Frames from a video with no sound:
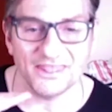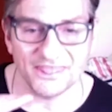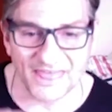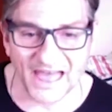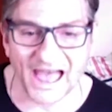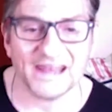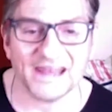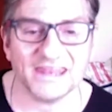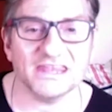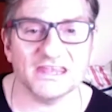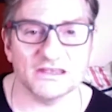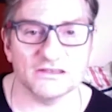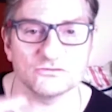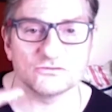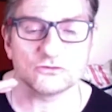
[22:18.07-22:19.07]
that
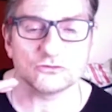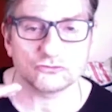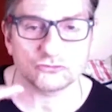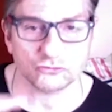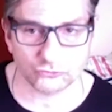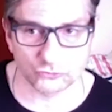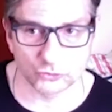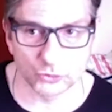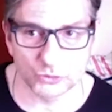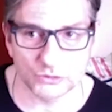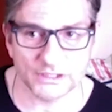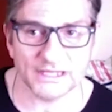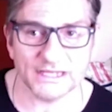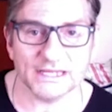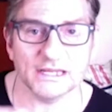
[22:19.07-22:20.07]
is
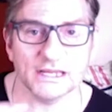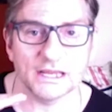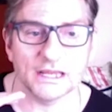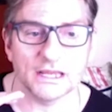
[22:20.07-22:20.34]
truly